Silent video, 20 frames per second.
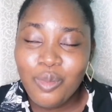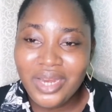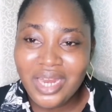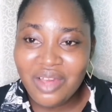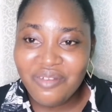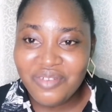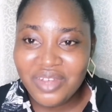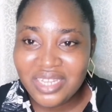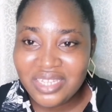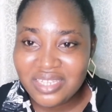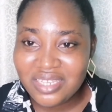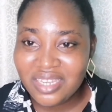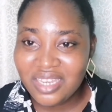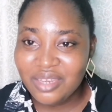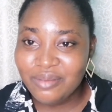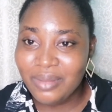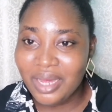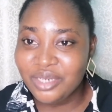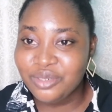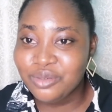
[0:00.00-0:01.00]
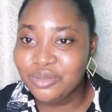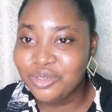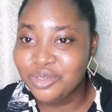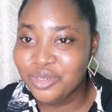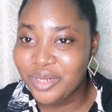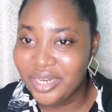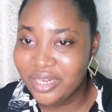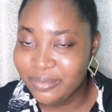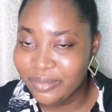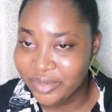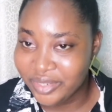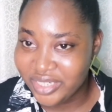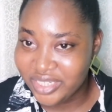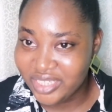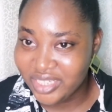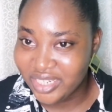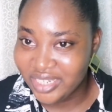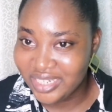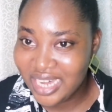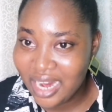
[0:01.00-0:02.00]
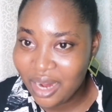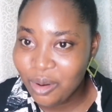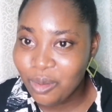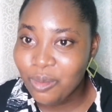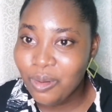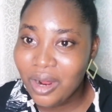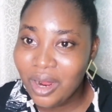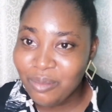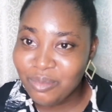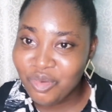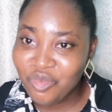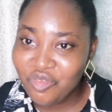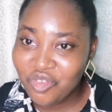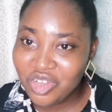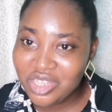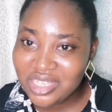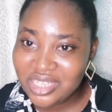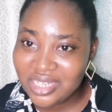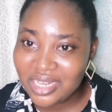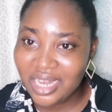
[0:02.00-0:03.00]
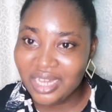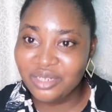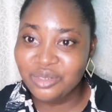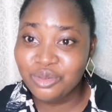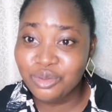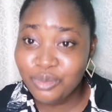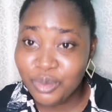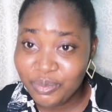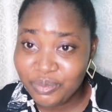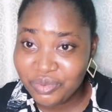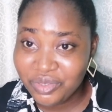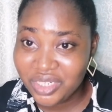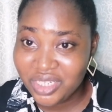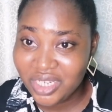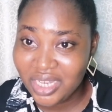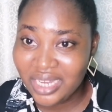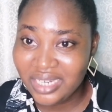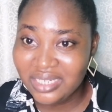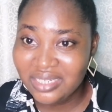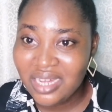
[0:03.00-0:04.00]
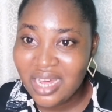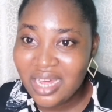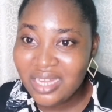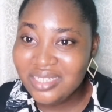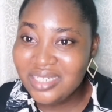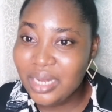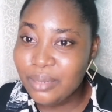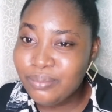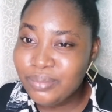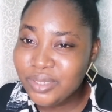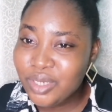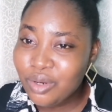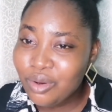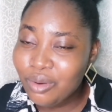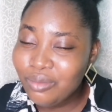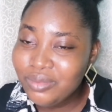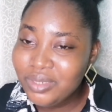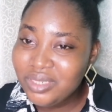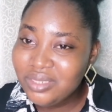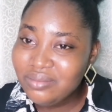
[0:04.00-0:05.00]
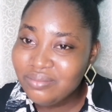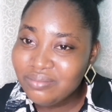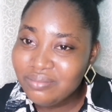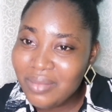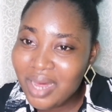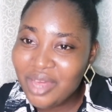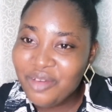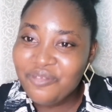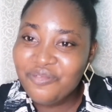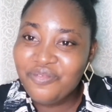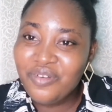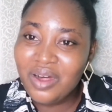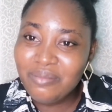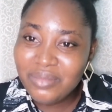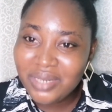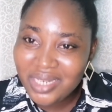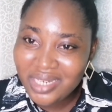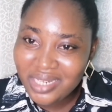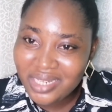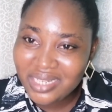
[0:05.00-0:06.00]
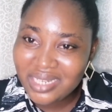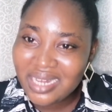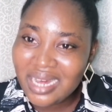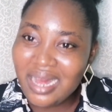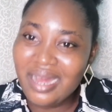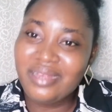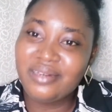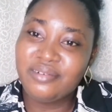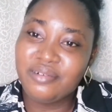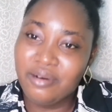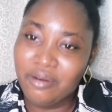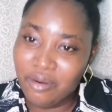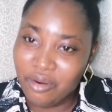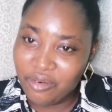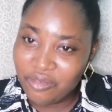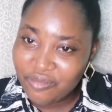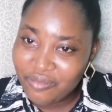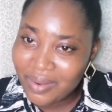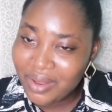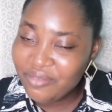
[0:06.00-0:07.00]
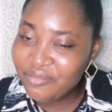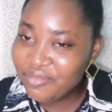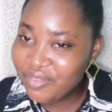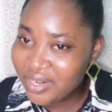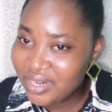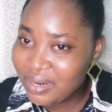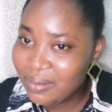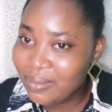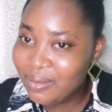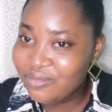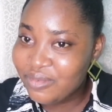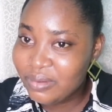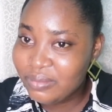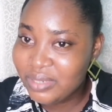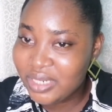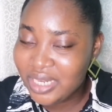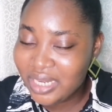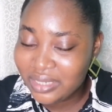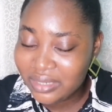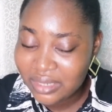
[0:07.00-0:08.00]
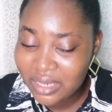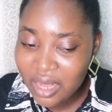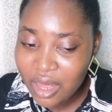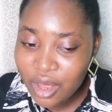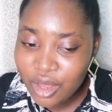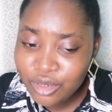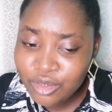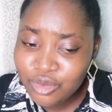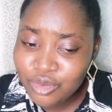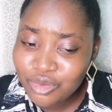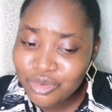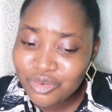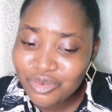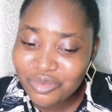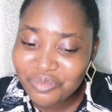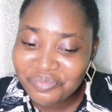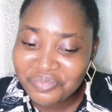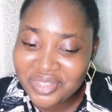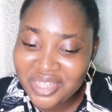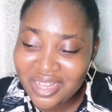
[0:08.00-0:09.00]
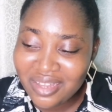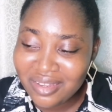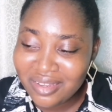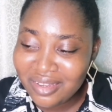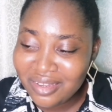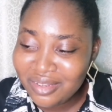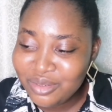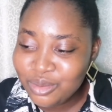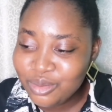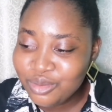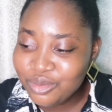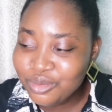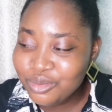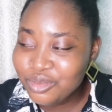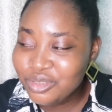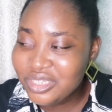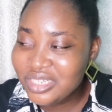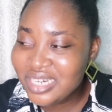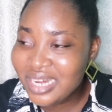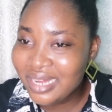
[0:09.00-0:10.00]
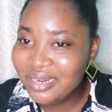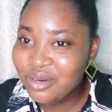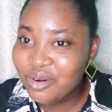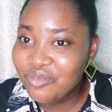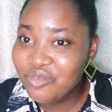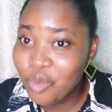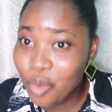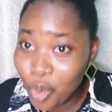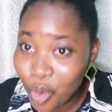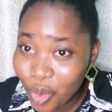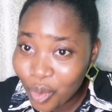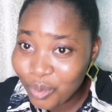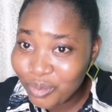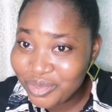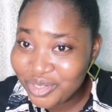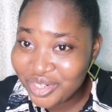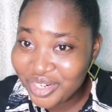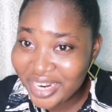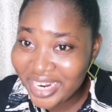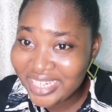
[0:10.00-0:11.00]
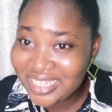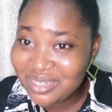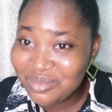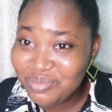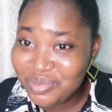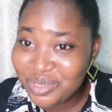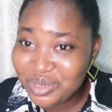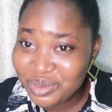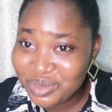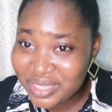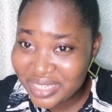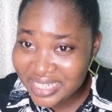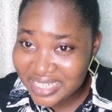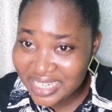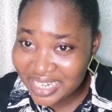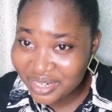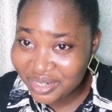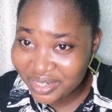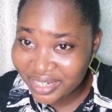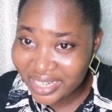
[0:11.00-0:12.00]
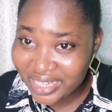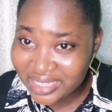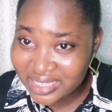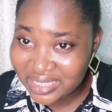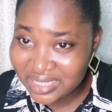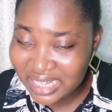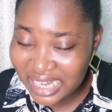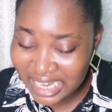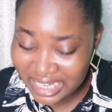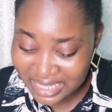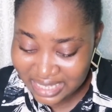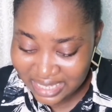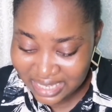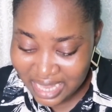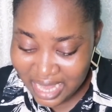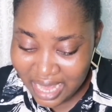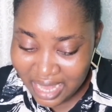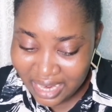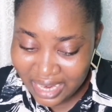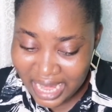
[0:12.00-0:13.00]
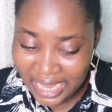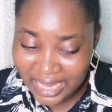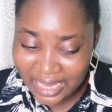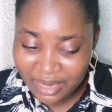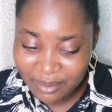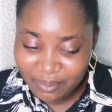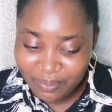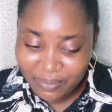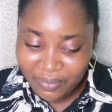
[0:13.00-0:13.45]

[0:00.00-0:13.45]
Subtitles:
when I first came, I don't know anybody here. Now I'm a fourth year, I know people here, and they are becoming my family, kind of my friend and my family. And you don't know the kind of home you already built here already. Yes, like